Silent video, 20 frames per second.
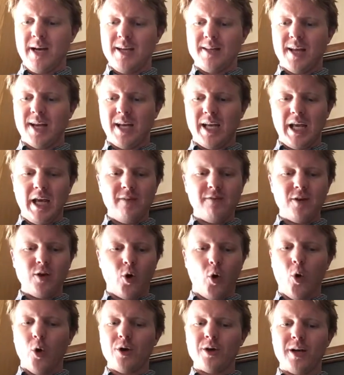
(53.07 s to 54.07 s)
that even
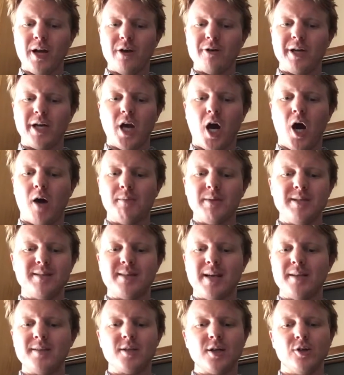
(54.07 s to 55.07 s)
ordinary common
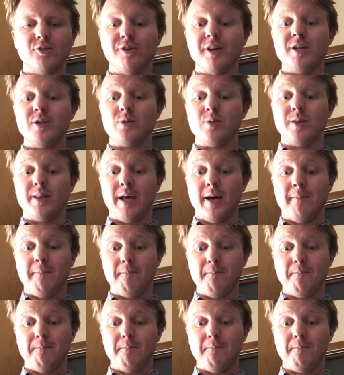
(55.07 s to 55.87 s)
sense agrees with them.